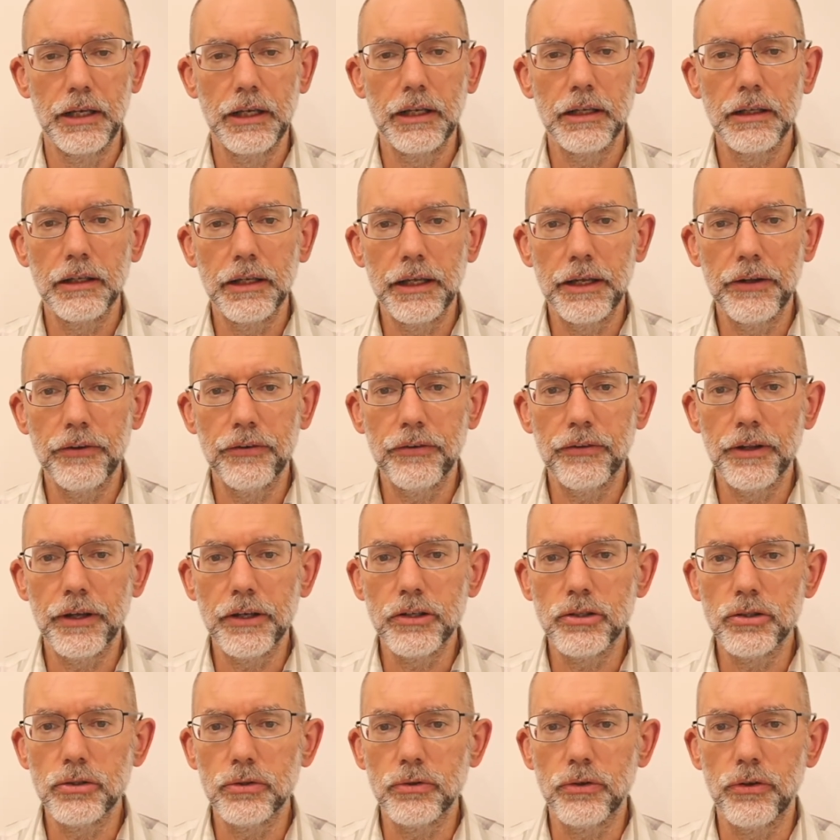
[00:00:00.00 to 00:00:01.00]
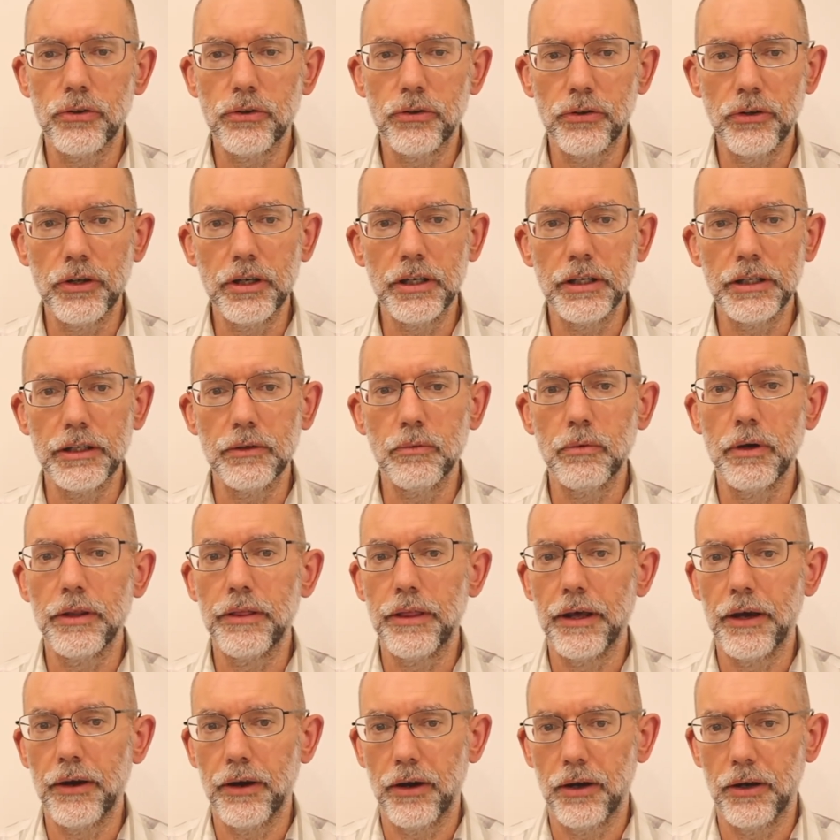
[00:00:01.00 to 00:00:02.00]
lest they should see with
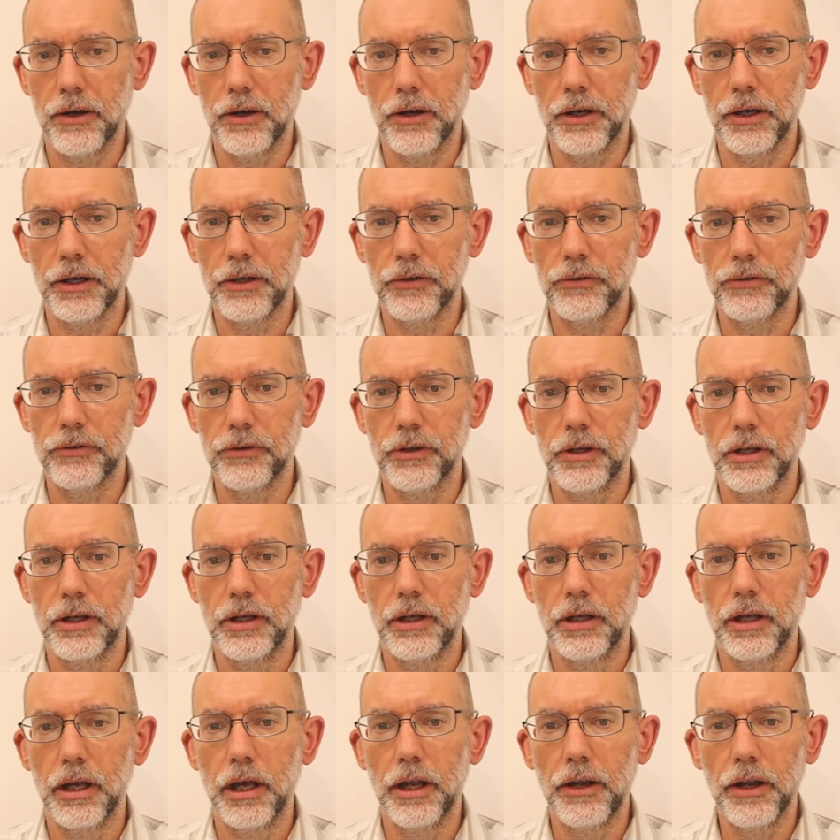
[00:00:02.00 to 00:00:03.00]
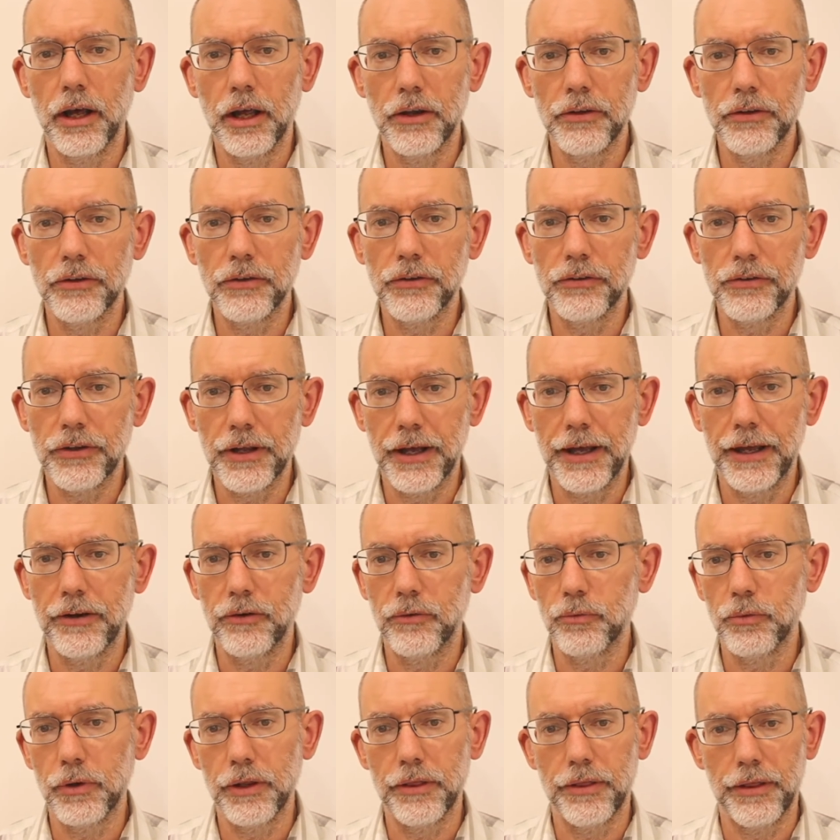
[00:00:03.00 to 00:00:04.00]
their eyes and understand
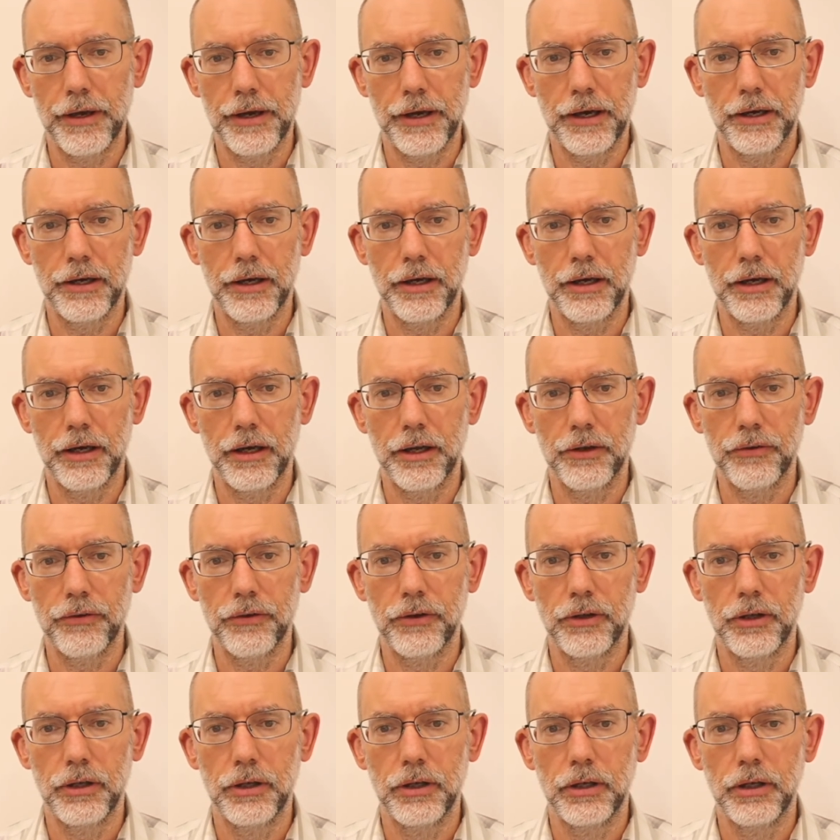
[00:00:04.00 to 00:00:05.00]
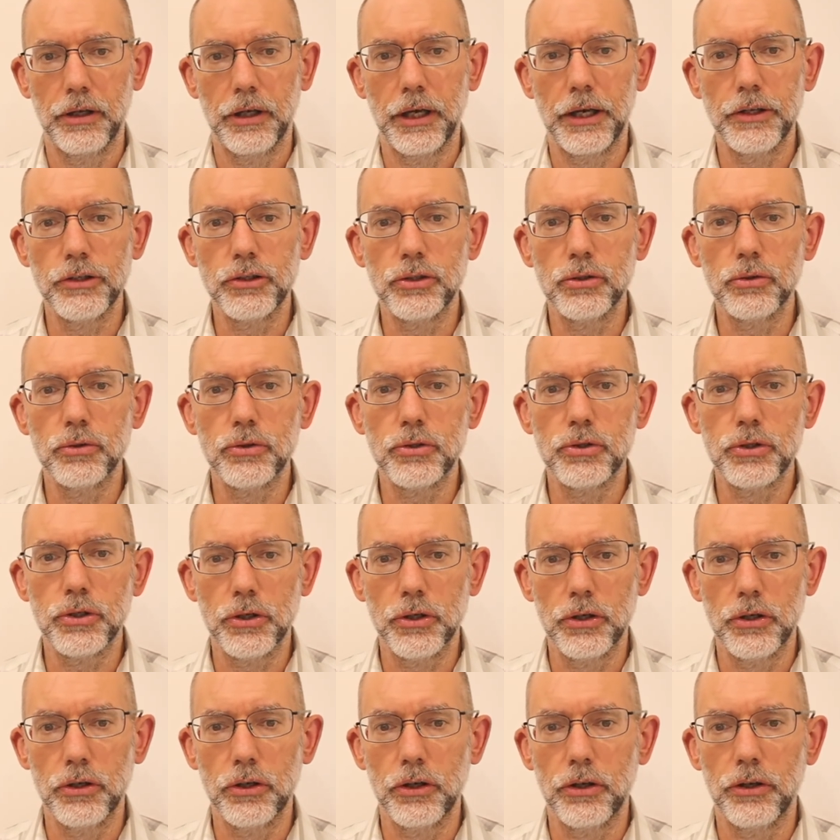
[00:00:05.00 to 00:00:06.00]
with their heart, and should
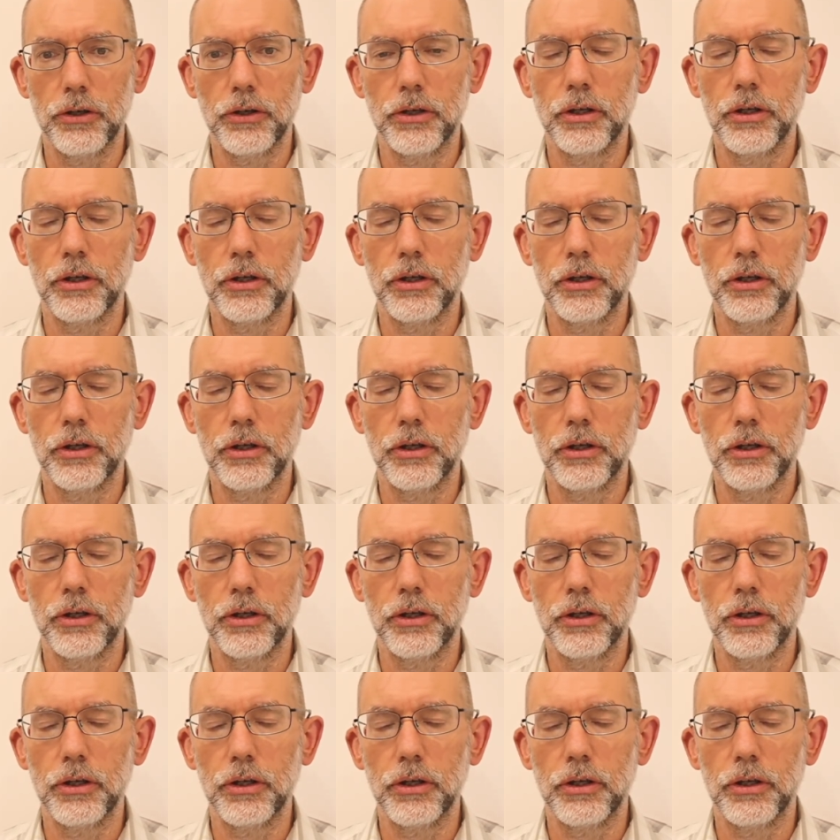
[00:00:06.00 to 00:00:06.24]
turn,